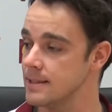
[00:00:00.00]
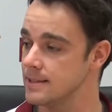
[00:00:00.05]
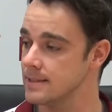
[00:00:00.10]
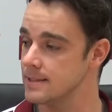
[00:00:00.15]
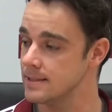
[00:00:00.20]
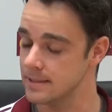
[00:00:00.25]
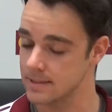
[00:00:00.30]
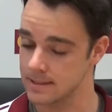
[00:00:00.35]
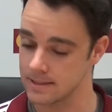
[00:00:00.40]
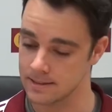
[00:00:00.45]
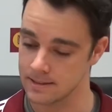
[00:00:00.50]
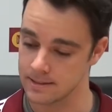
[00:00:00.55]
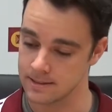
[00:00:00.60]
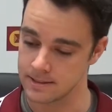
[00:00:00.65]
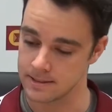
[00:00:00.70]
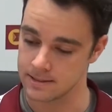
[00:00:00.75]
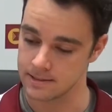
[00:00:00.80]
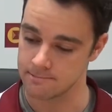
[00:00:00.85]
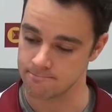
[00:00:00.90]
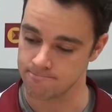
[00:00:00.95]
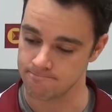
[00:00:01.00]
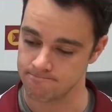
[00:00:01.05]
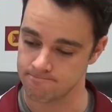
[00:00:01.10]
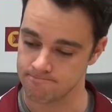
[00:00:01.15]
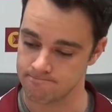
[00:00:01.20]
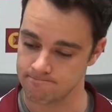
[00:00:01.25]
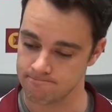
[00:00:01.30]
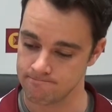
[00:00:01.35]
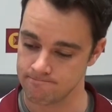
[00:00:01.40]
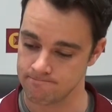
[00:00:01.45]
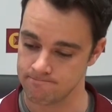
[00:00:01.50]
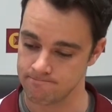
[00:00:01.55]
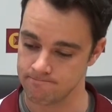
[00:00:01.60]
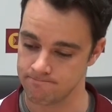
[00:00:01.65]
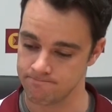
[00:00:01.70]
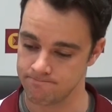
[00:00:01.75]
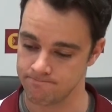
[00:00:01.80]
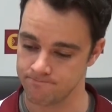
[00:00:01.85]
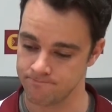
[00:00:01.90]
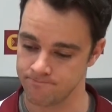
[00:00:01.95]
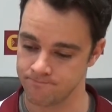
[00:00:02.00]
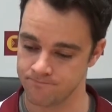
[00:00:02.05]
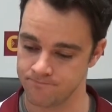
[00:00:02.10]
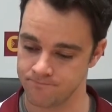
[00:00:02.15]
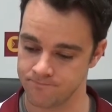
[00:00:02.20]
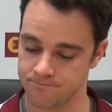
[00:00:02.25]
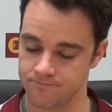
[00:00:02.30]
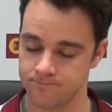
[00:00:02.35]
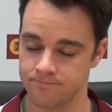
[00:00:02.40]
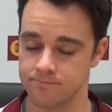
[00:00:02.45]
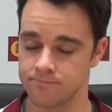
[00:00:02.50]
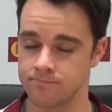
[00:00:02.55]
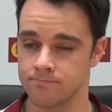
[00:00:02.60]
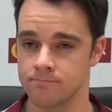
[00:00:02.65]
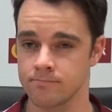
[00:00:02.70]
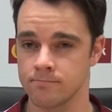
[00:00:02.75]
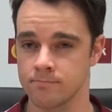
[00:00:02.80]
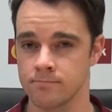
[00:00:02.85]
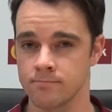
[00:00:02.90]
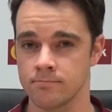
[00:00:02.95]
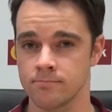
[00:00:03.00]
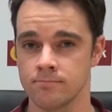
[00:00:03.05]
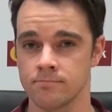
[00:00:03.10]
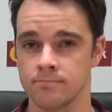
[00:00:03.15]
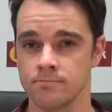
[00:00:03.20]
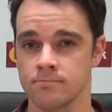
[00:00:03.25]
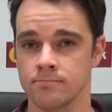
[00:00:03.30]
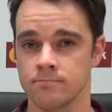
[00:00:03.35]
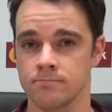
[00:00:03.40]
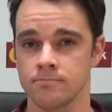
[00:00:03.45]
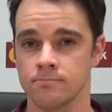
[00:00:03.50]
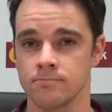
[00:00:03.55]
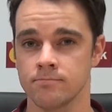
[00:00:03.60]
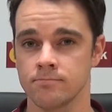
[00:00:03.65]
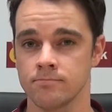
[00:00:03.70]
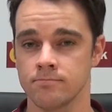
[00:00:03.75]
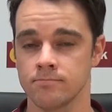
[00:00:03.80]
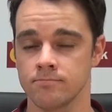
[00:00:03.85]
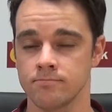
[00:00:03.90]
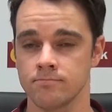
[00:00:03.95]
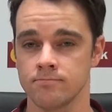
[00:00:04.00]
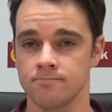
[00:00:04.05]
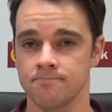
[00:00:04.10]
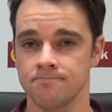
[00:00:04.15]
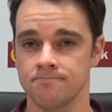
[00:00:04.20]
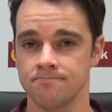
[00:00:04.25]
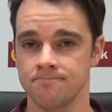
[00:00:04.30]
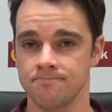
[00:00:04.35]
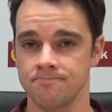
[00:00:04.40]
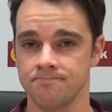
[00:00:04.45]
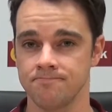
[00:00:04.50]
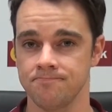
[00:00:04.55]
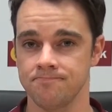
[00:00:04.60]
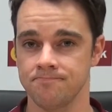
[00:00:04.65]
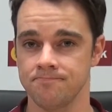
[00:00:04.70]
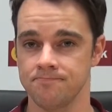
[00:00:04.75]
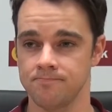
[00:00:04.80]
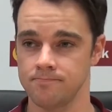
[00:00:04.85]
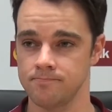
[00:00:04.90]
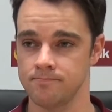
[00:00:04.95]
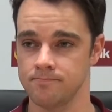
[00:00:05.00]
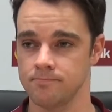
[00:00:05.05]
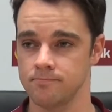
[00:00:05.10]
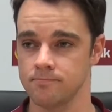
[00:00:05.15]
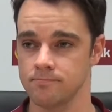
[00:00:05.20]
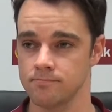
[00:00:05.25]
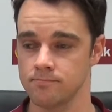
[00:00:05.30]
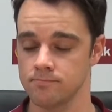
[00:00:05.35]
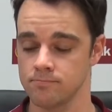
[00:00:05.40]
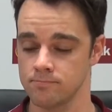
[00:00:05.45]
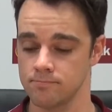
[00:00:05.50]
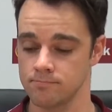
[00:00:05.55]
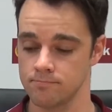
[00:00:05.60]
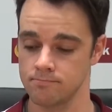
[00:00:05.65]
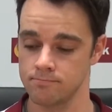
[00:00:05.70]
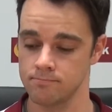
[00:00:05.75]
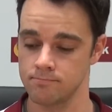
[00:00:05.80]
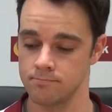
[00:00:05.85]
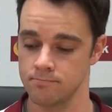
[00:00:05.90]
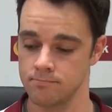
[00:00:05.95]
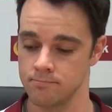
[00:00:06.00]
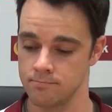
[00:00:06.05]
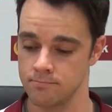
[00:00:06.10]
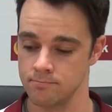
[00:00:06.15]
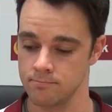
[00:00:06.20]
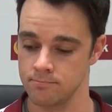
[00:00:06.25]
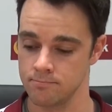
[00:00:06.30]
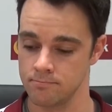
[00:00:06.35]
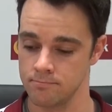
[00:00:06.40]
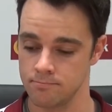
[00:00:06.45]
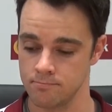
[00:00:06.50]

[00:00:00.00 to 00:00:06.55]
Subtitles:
[no speech]